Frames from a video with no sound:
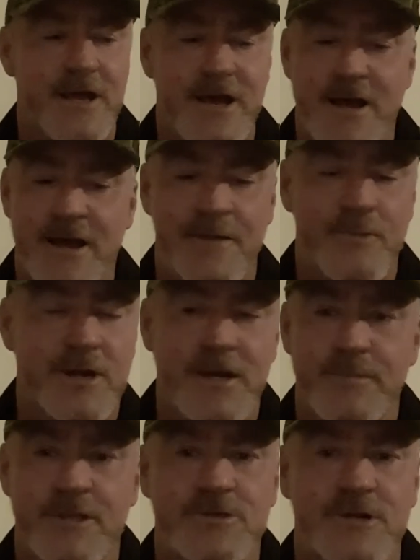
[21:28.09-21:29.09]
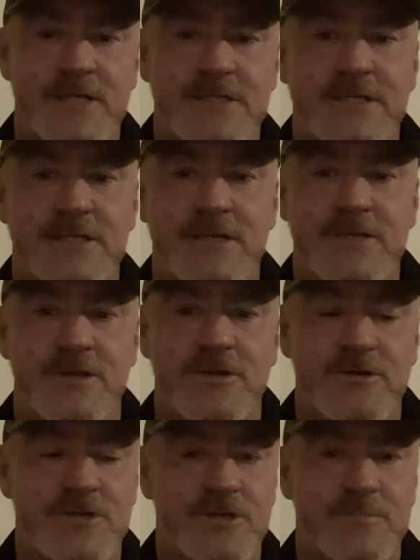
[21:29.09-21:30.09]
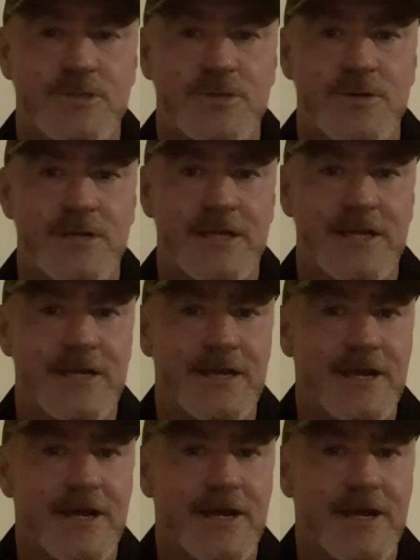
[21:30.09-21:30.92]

I'm going to be transitioning to YouTube shortly.